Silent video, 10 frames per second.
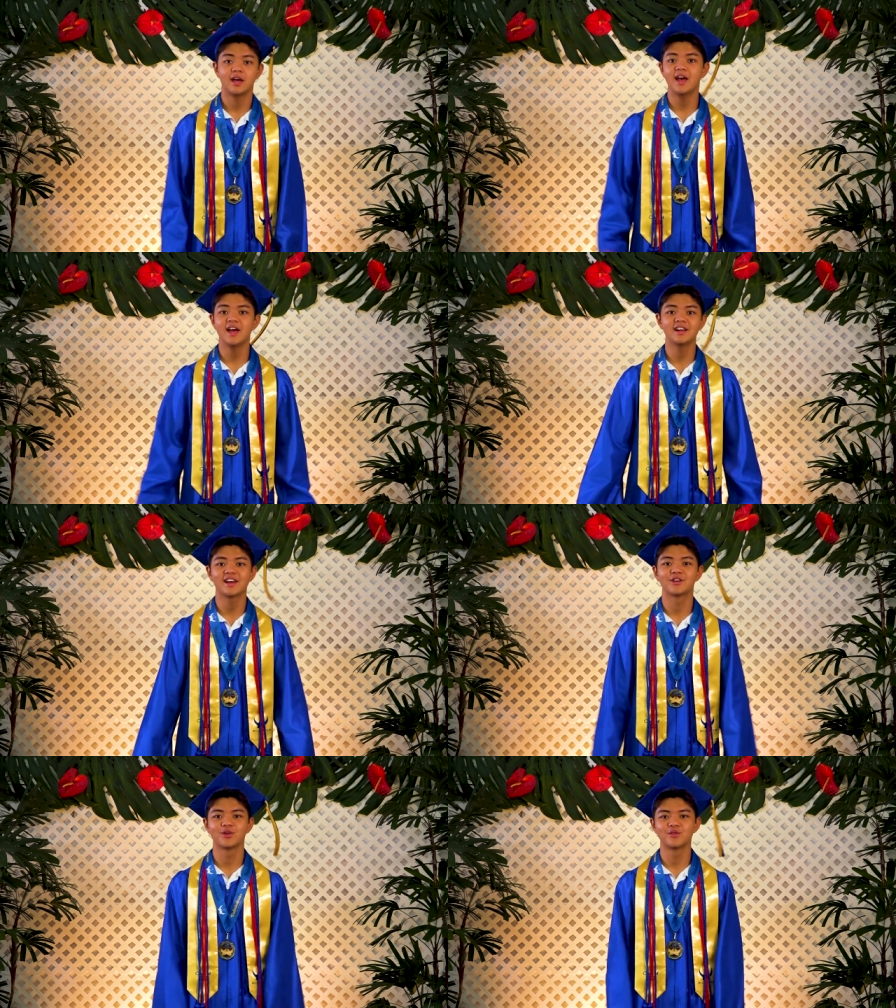And I
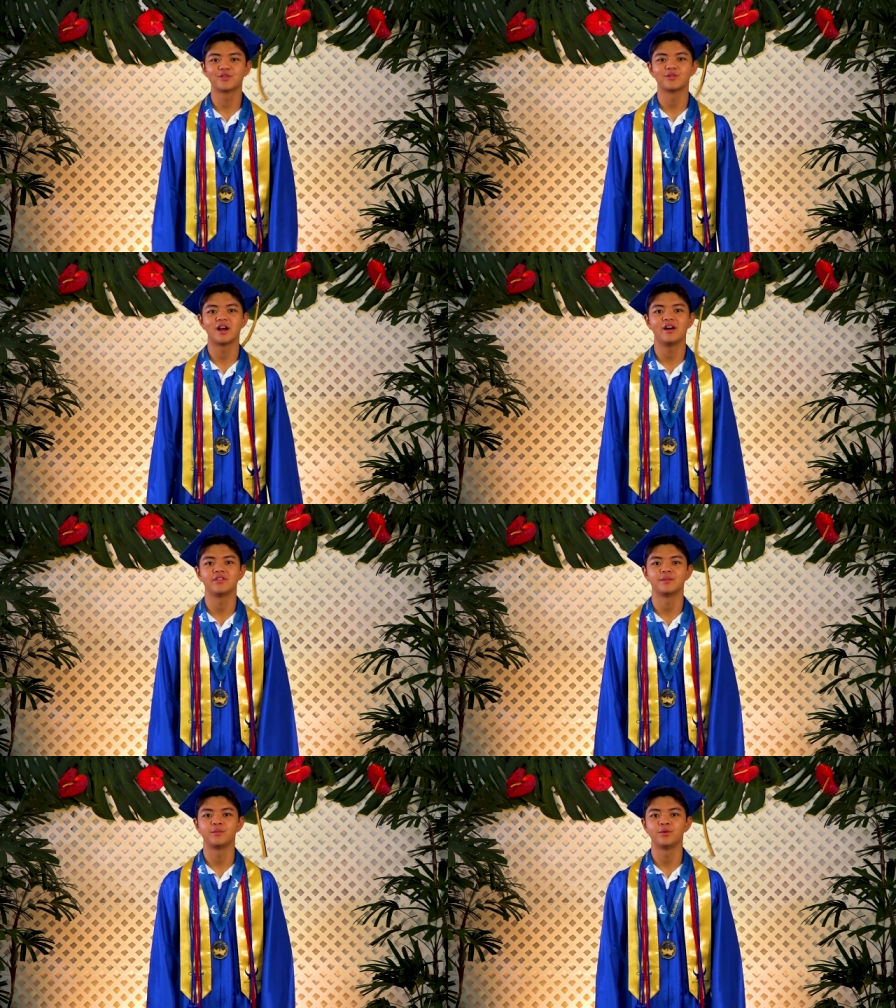grooved around
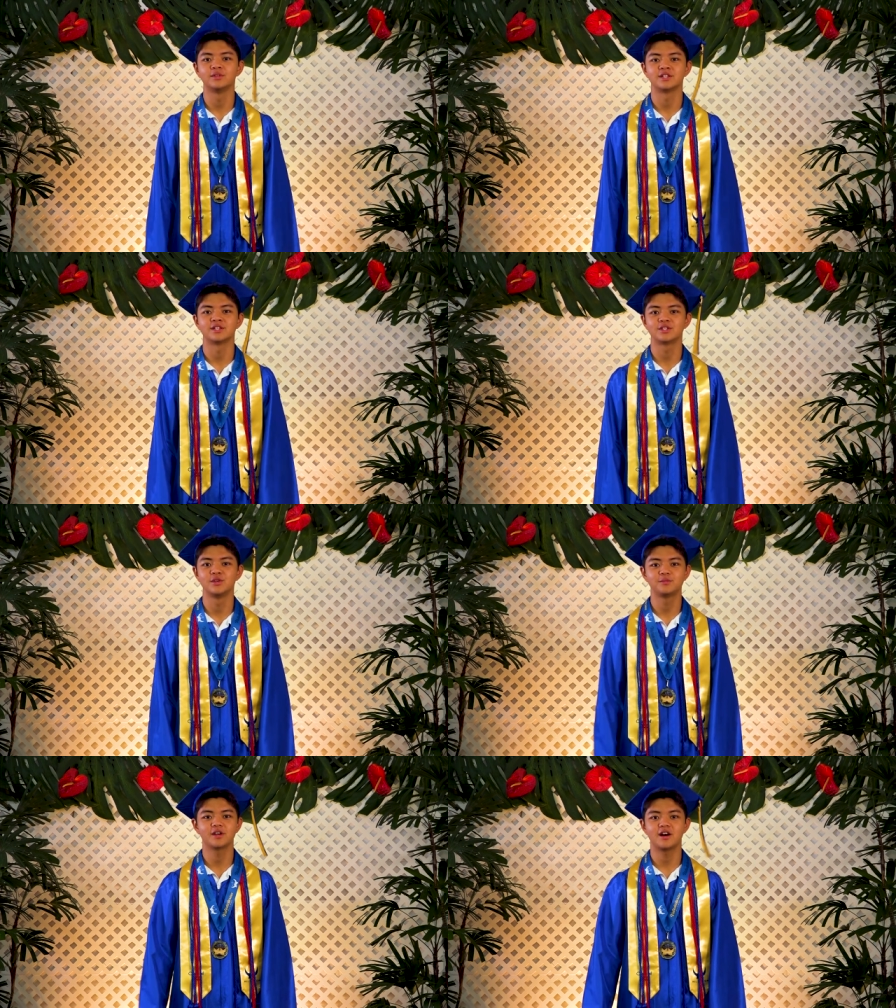the pool to
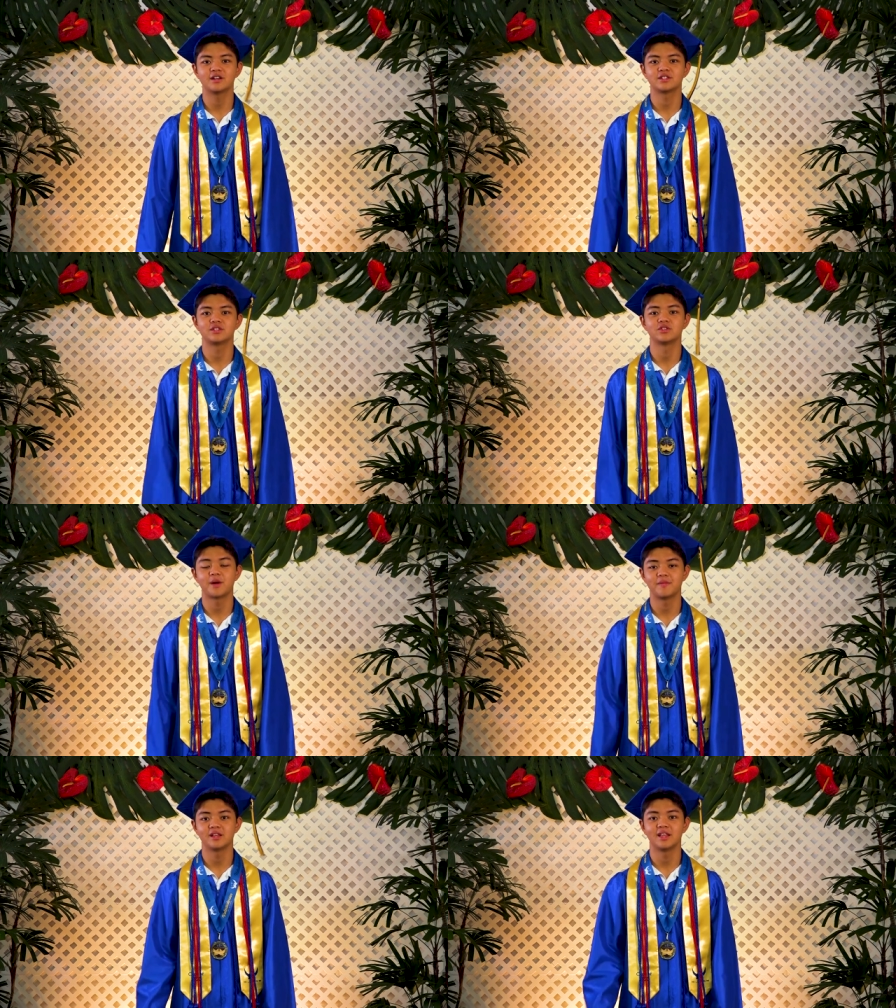Snoop Dogg's
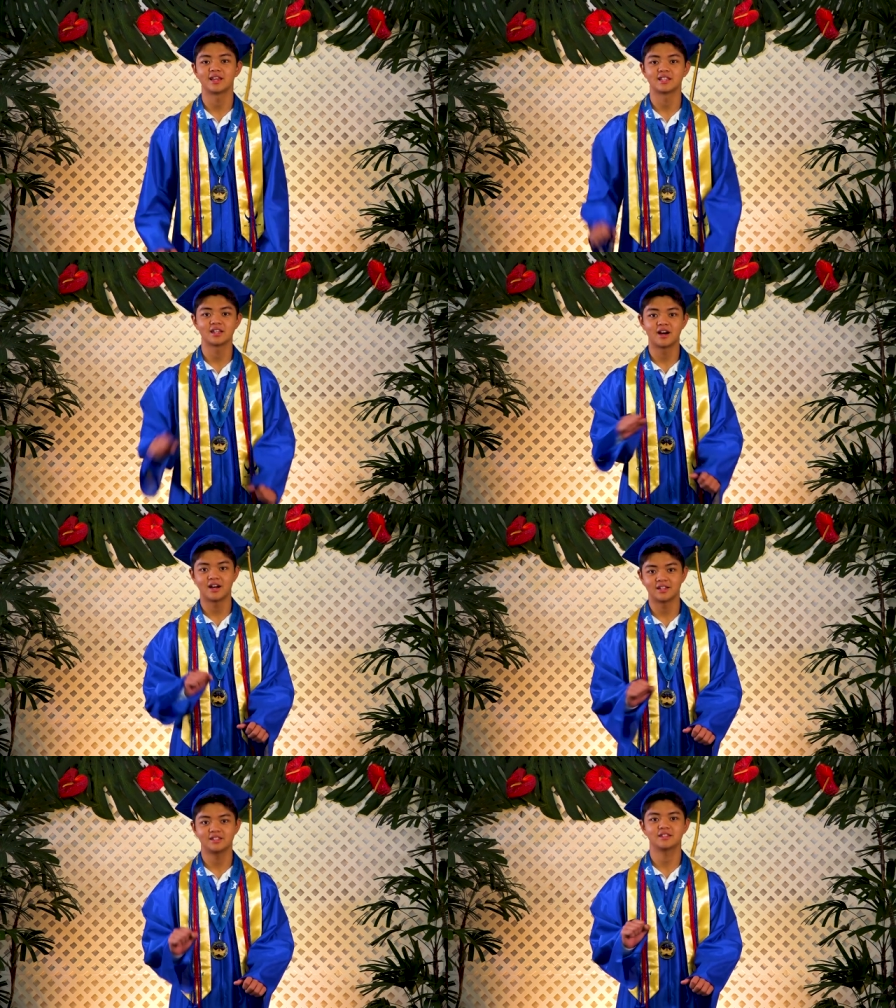Drop It Like It's
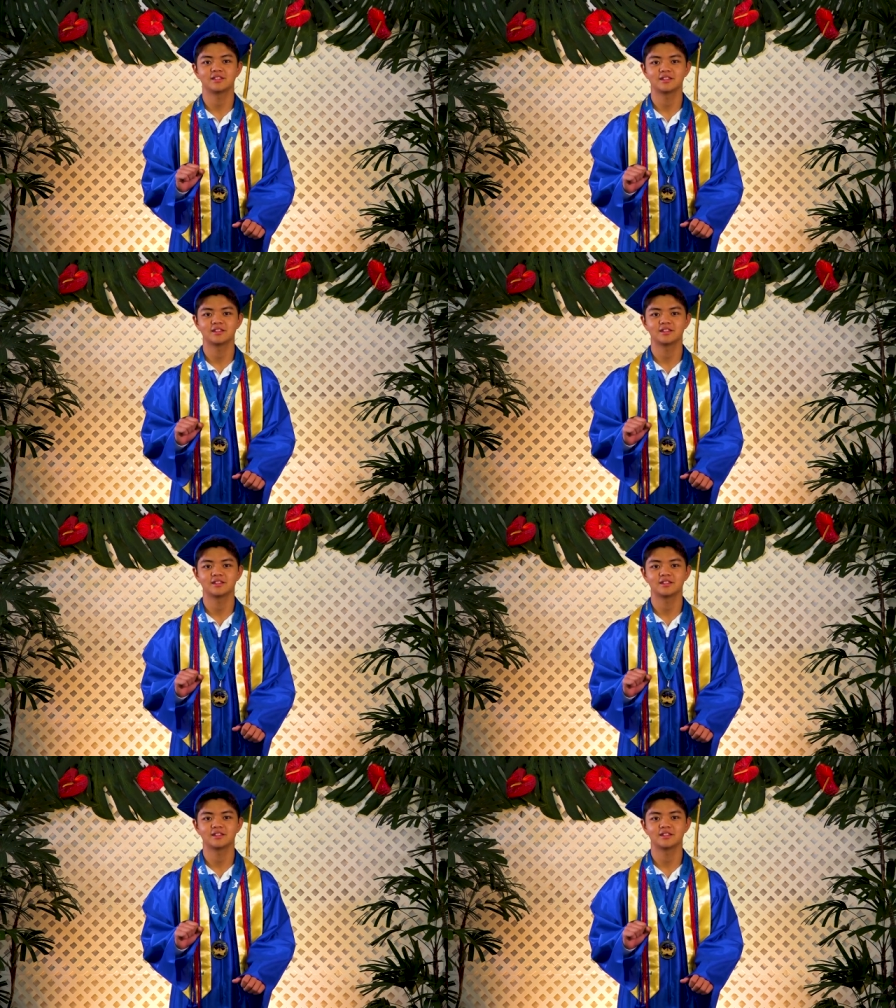Hot.